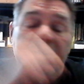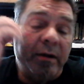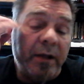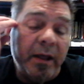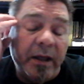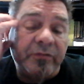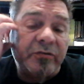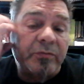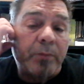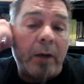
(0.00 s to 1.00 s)

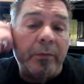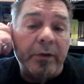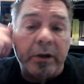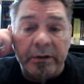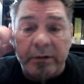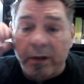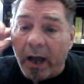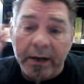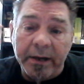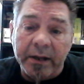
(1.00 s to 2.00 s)
it's probably a good
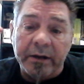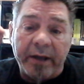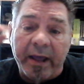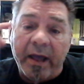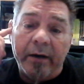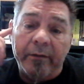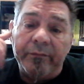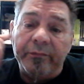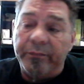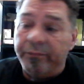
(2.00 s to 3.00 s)
idea to have
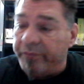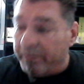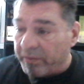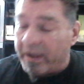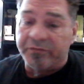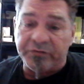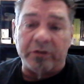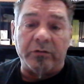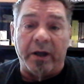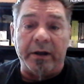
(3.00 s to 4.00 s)
the
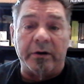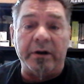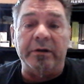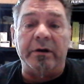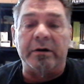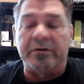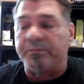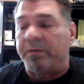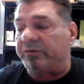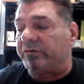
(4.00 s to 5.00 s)
plastic liner in there,
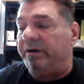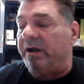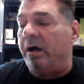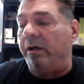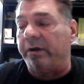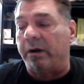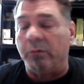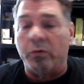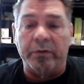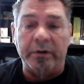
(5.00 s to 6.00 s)
especially now that I'm
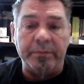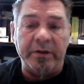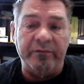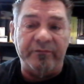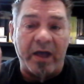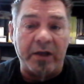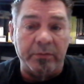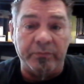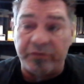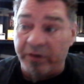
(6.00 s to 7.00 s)
going to be
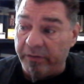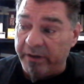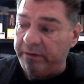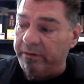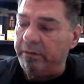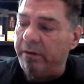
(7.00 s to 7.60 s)
vacuum sealing